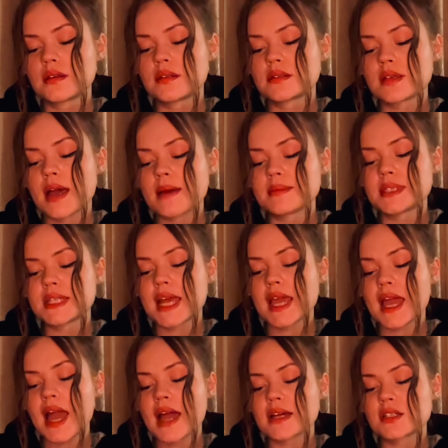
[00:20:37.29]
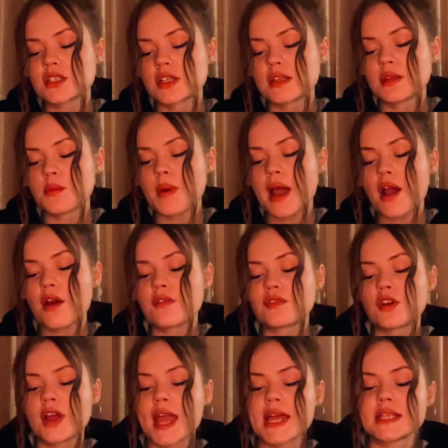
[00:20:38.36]
Time to take action, the power of
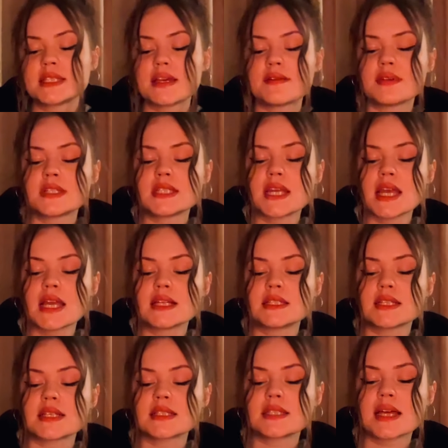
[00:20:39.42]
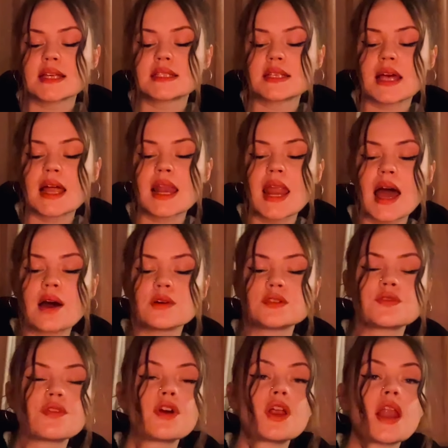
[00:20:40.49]
creativity, success that allows
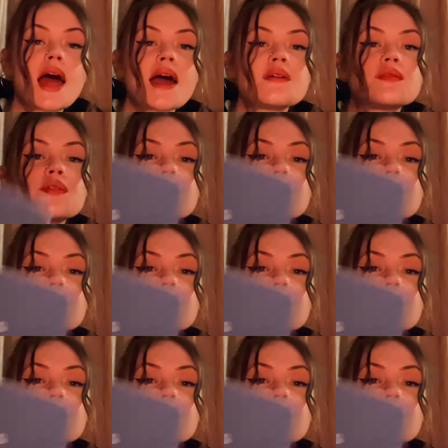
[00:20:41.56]
for a life